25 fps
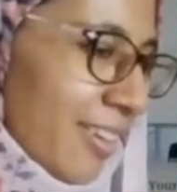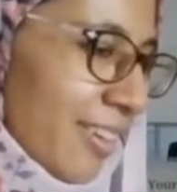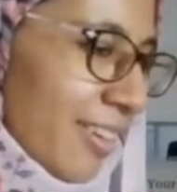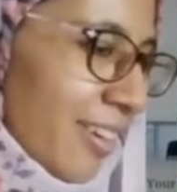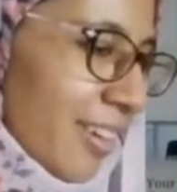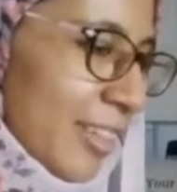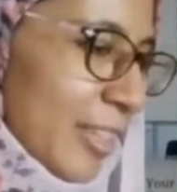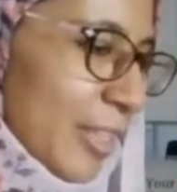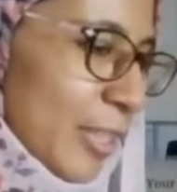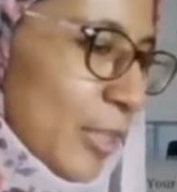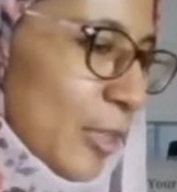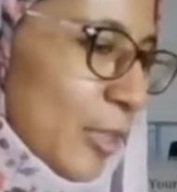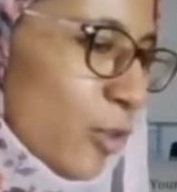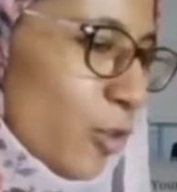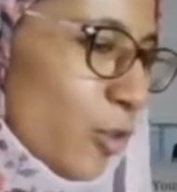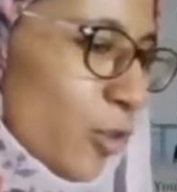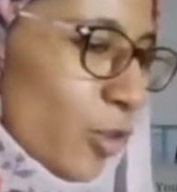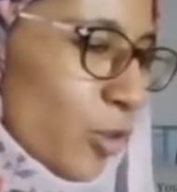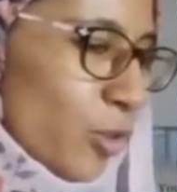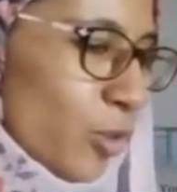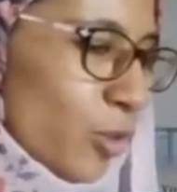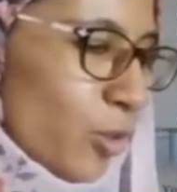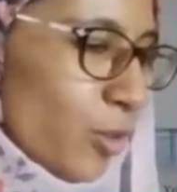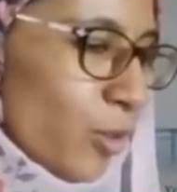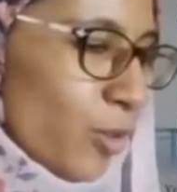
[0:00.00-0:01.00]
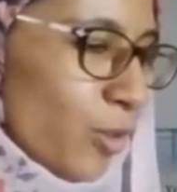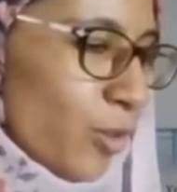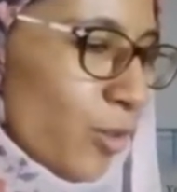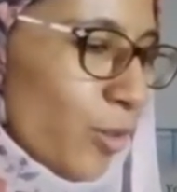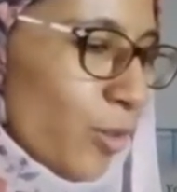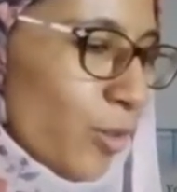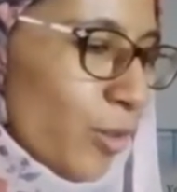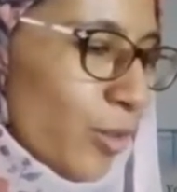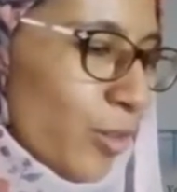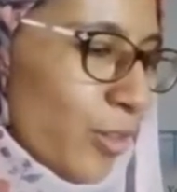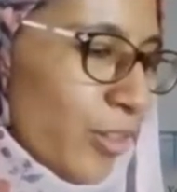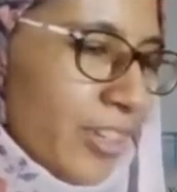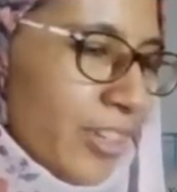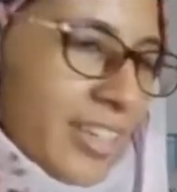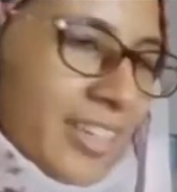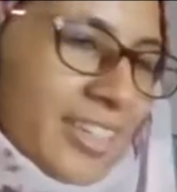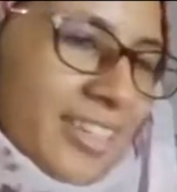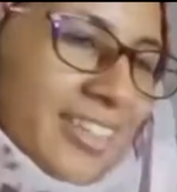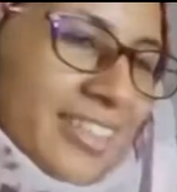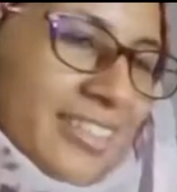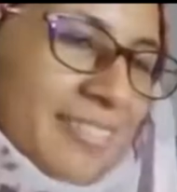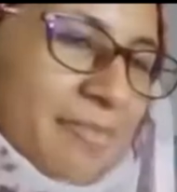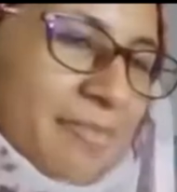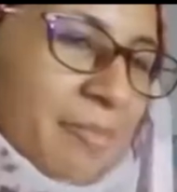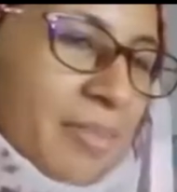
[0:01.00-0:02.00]
Oh, this looks so
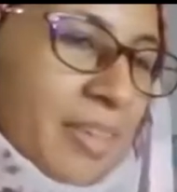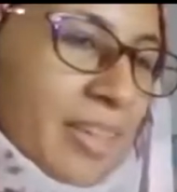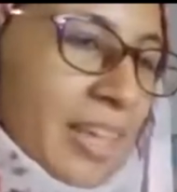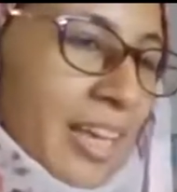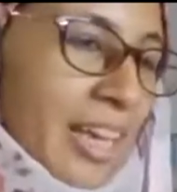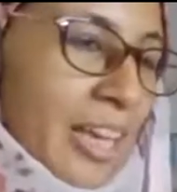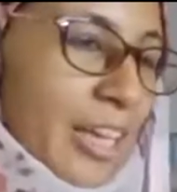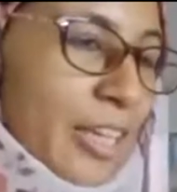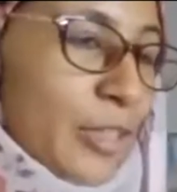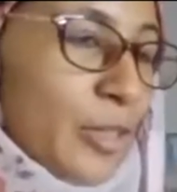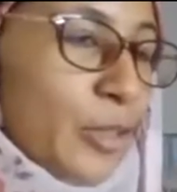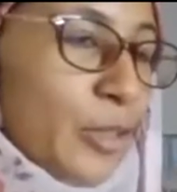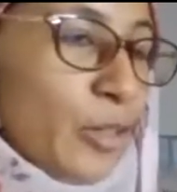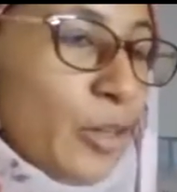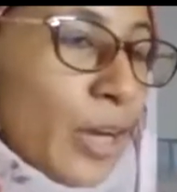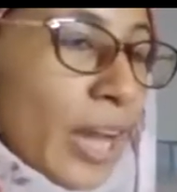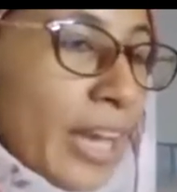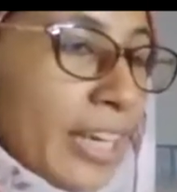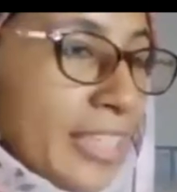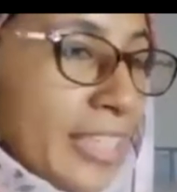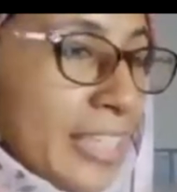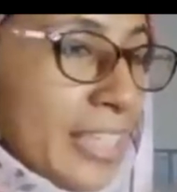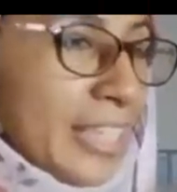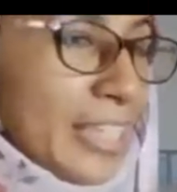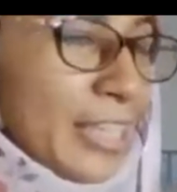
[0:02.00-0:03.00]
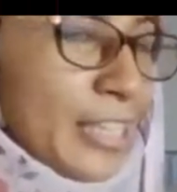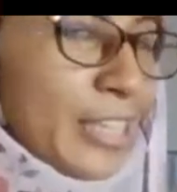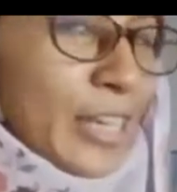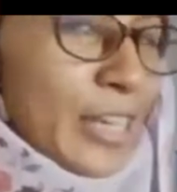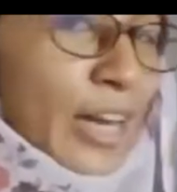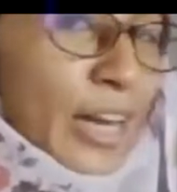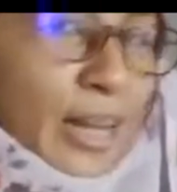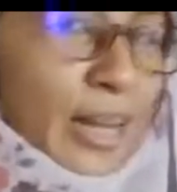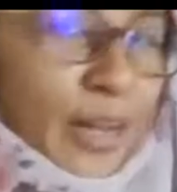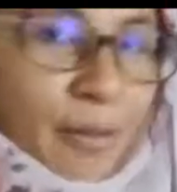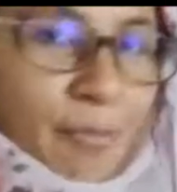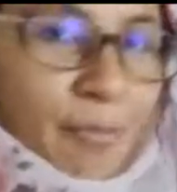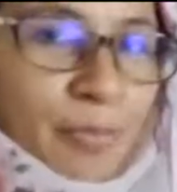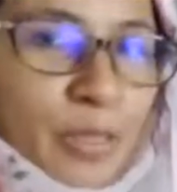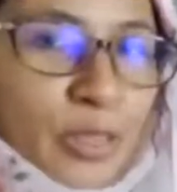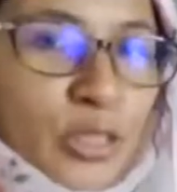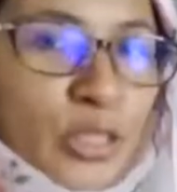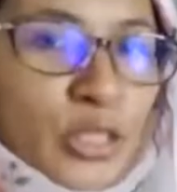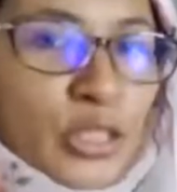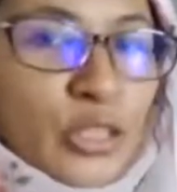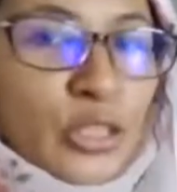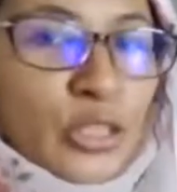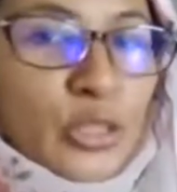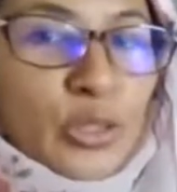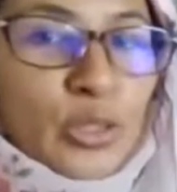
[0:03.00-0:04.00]
good. You actually
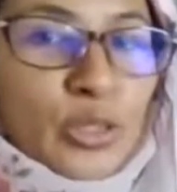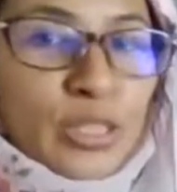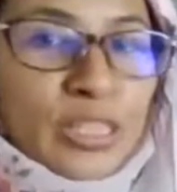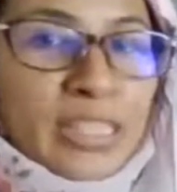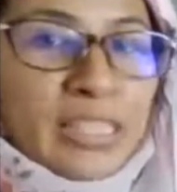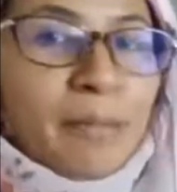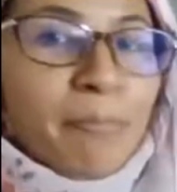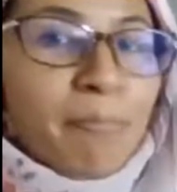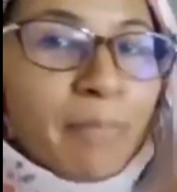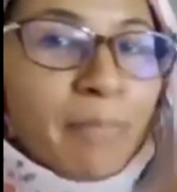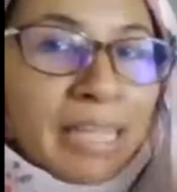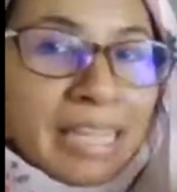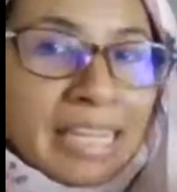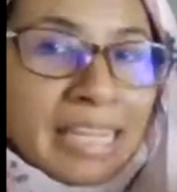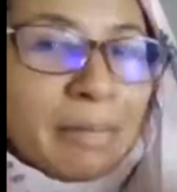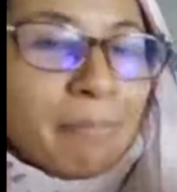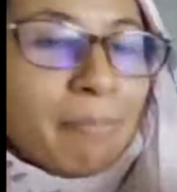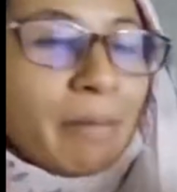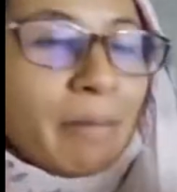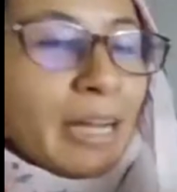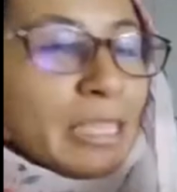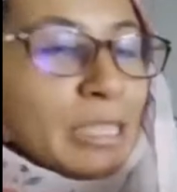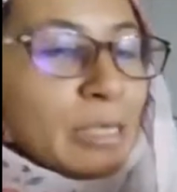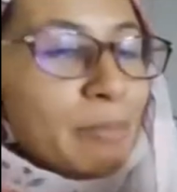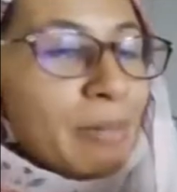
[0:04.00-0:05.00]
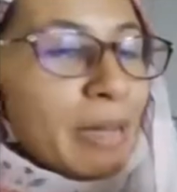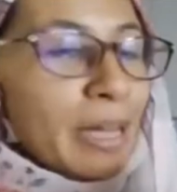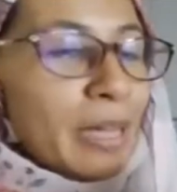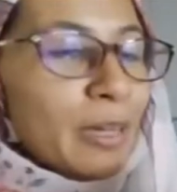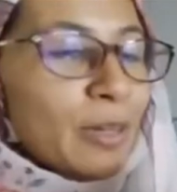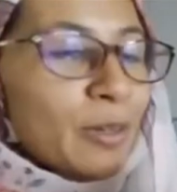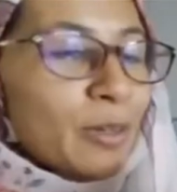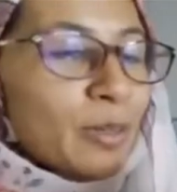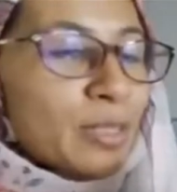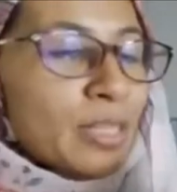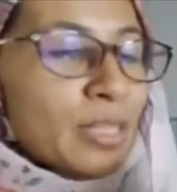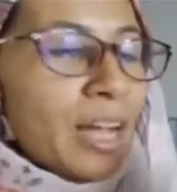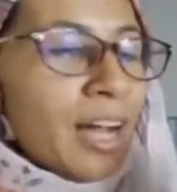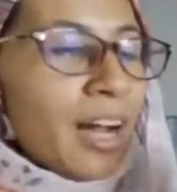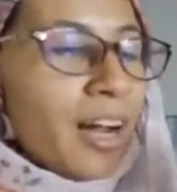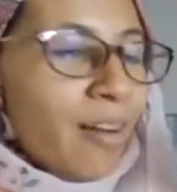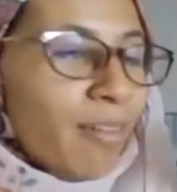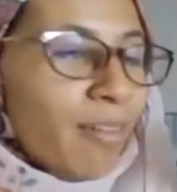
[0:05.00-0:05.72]
um, should use the mini marshmallows.